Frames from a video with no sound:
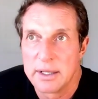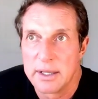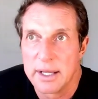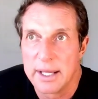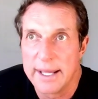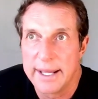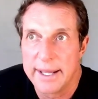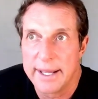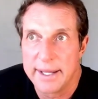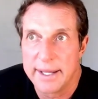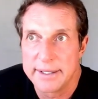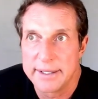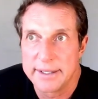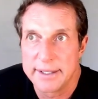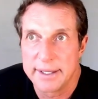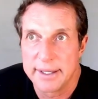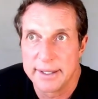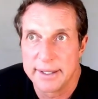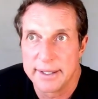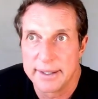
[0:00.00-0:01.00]
and
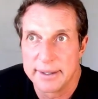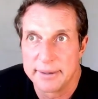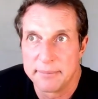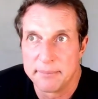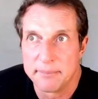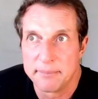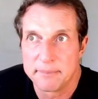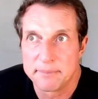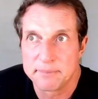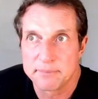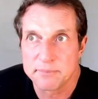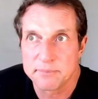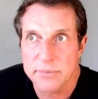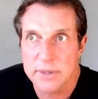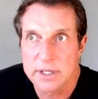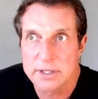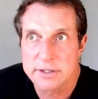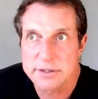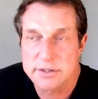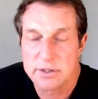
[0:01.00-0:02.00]
um,
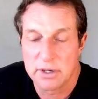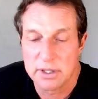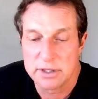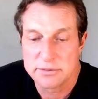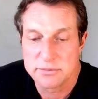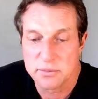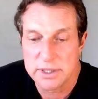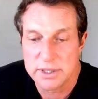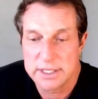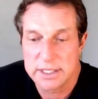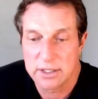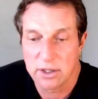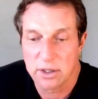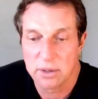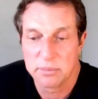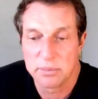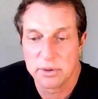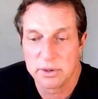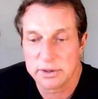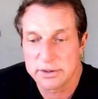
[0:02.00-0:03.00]
so I was reading her
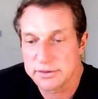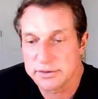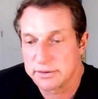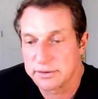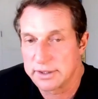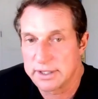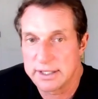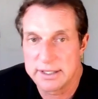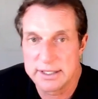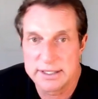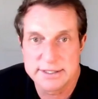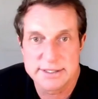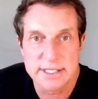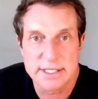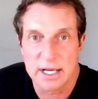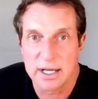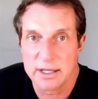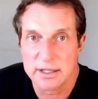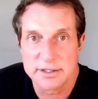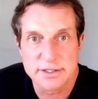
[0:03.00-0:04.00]
books on
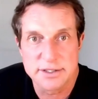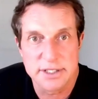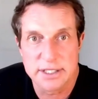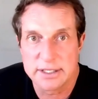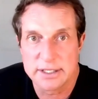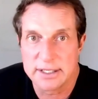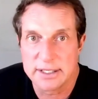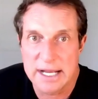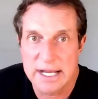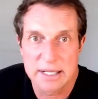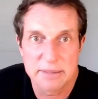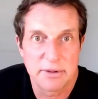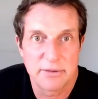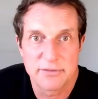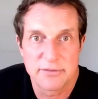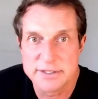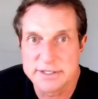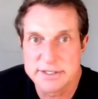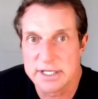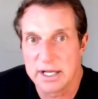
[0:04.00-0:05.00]
kinesiology and anatomy,
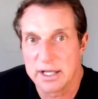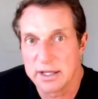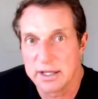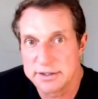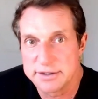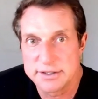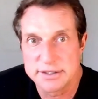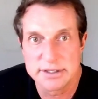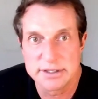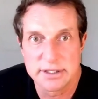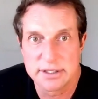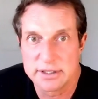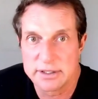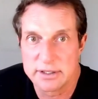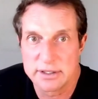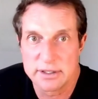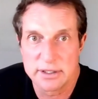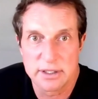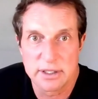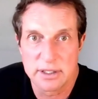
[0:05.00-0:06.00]

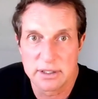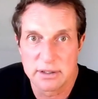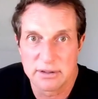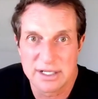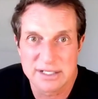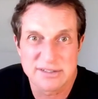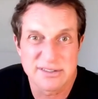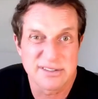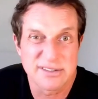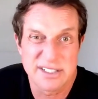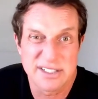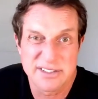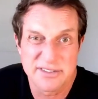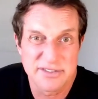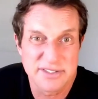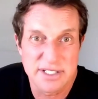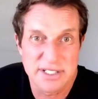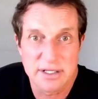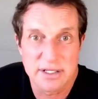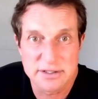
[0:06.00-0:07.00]
physiology, you know, exercise
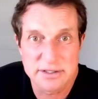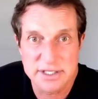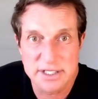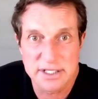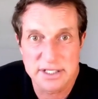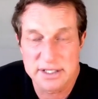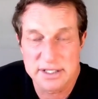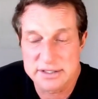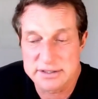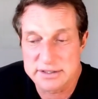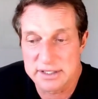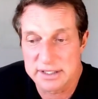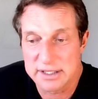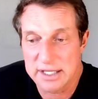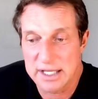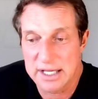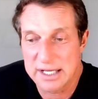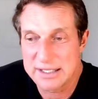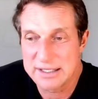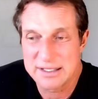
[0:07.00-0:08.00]
physiology and things like
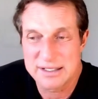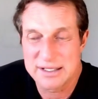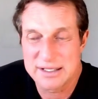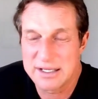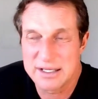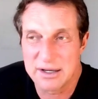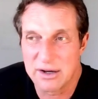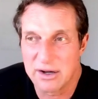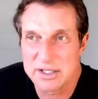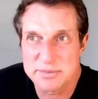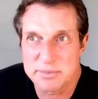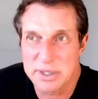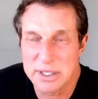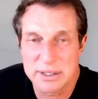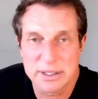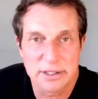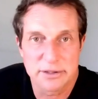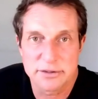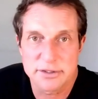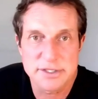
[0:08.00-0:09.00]
that. And you know, I was
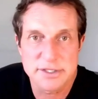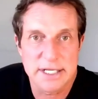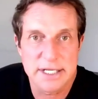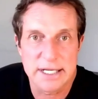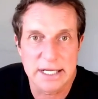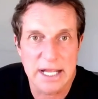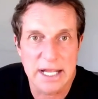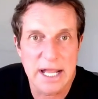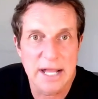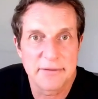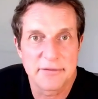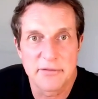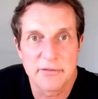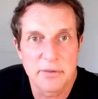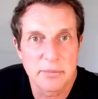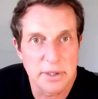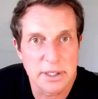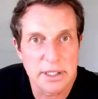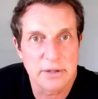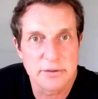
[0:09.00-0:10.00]
probably understanding half of it,
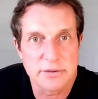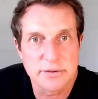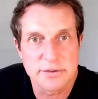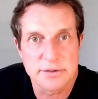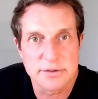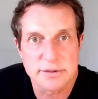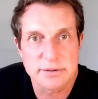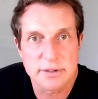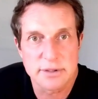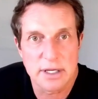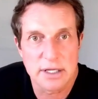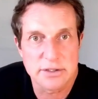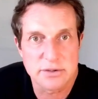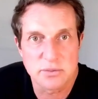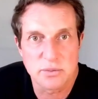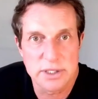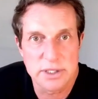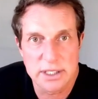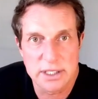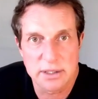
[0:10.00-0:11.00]
but I was I was
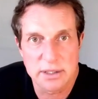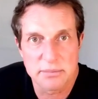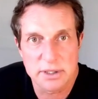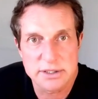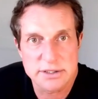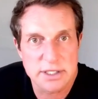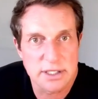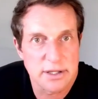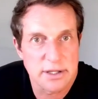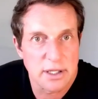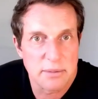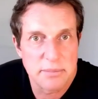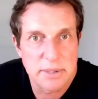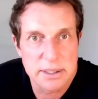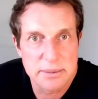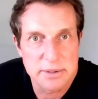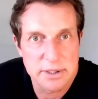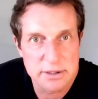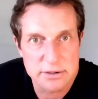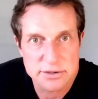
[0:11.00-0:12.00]
reading them because I thought
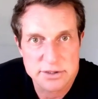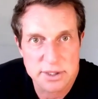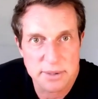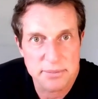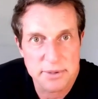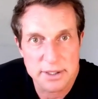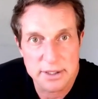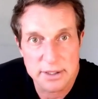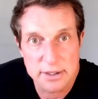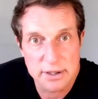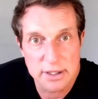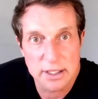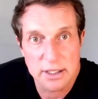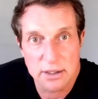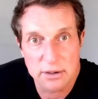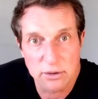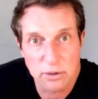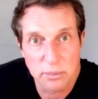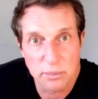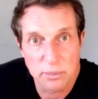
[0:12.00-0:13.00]
maybe there's something in there, a
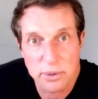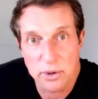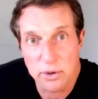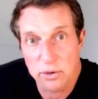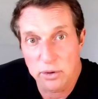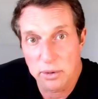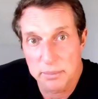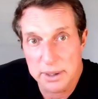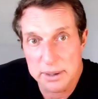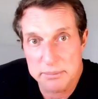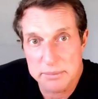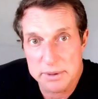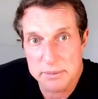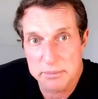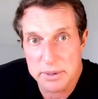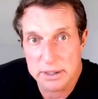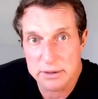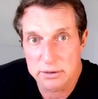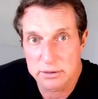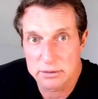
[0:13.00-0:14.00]
little pearl, make me
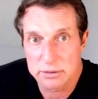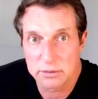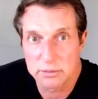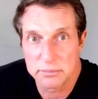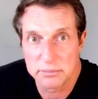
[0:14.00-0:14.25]
better, a little,